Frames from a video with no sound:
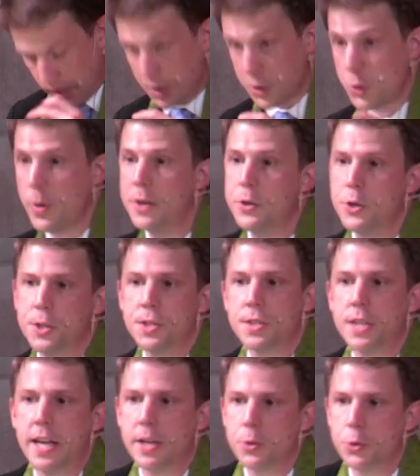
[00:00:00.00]
To
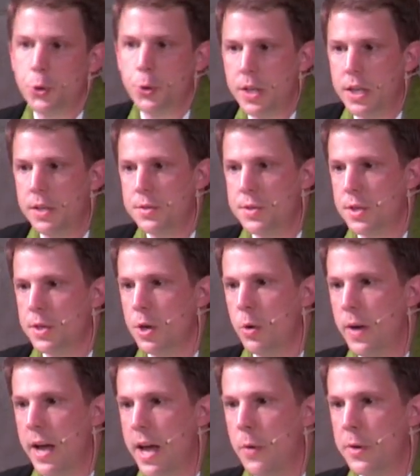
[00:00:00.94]
understand, you need to
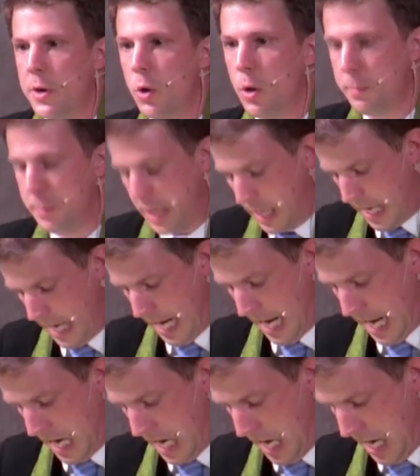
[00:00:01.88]
know how it all
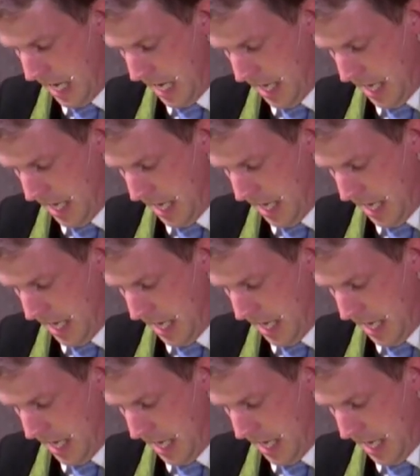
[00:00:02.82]
began.